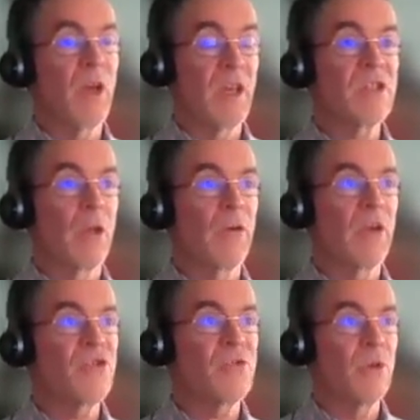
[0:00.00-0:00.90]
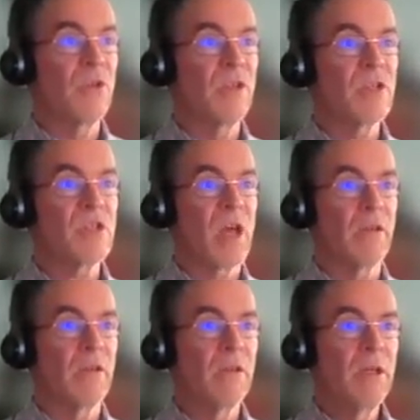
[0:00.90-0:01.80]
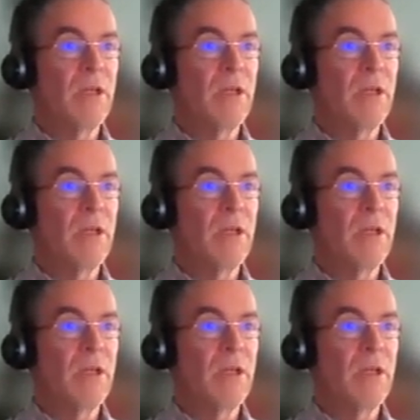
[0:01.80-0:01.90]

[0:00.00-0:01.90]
its location within the cell.